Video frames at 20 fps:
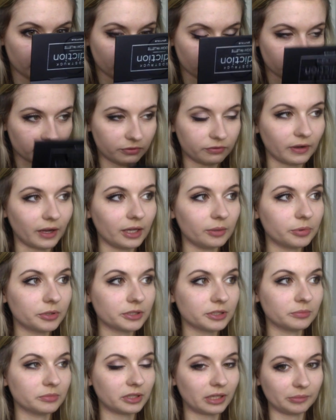The fiber
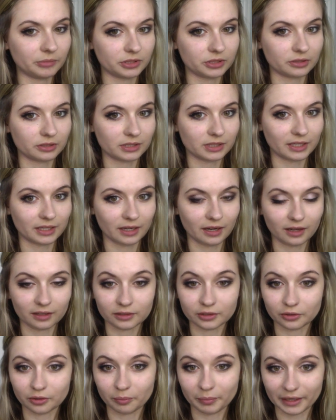sometimes does get a
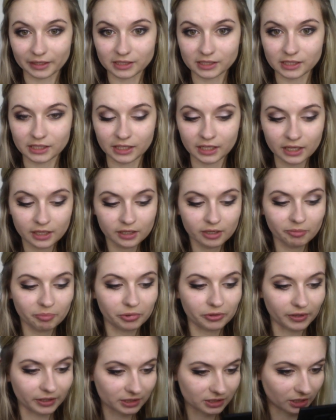little messy,
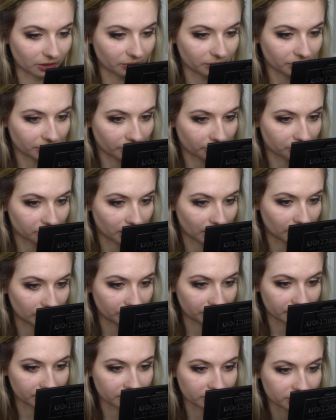but that's not really a problem.
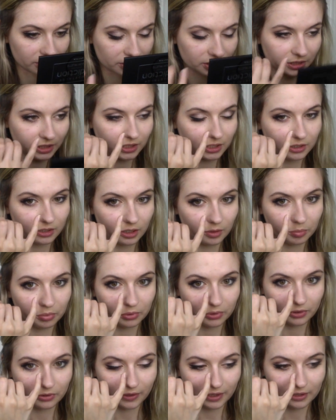You can just clean it up
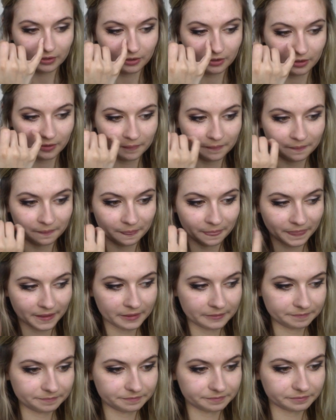with either
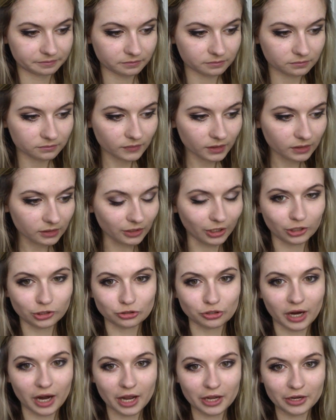a
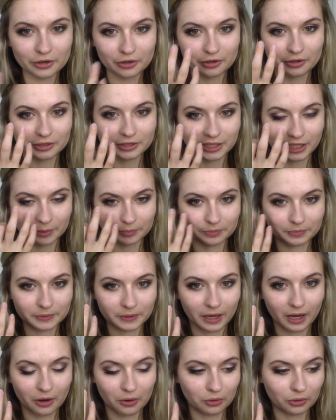dry or a damp
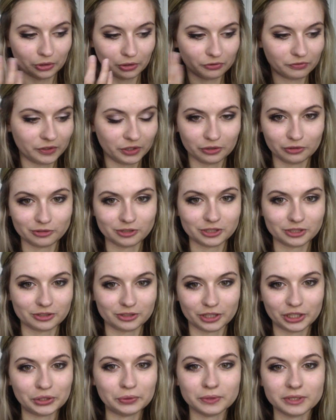towel, your fingers, or a
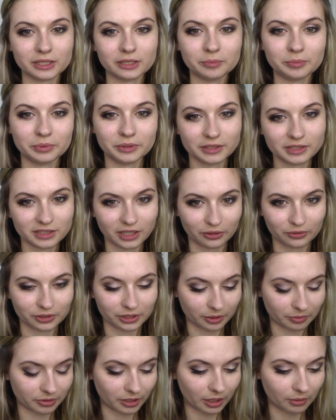Q-tip. It's not really
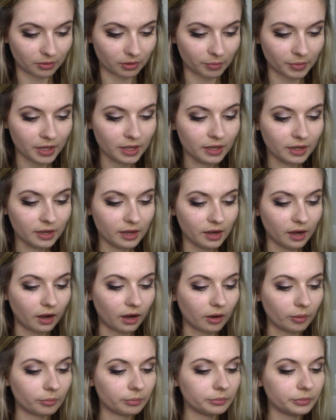a problem.
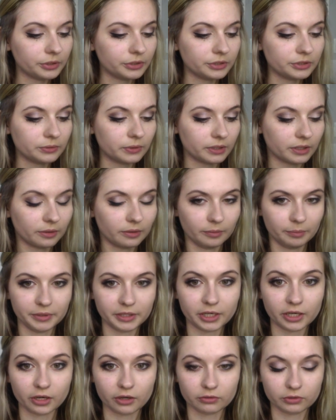You do want to be
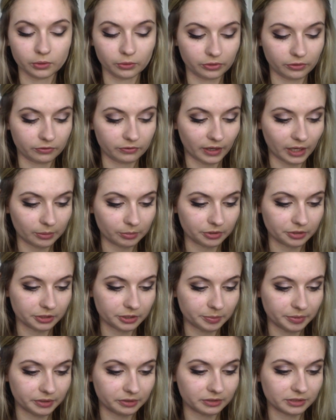careful with the fibers
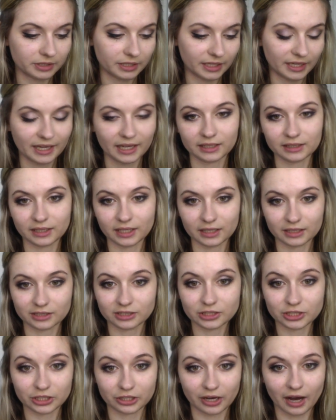because they can get
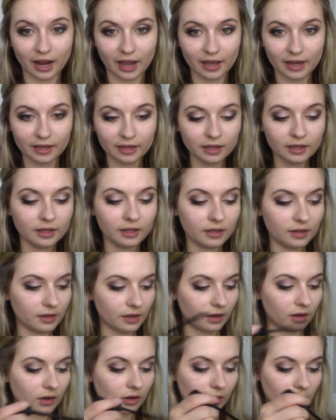into your eye
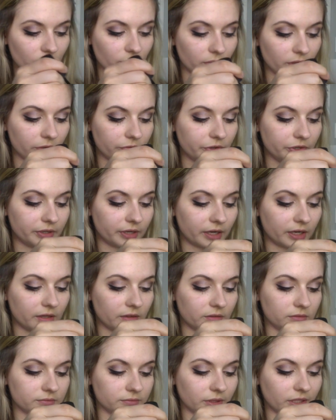if you're not
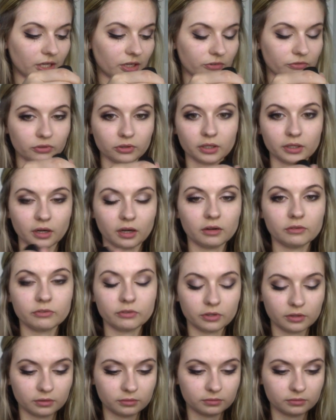careful enough.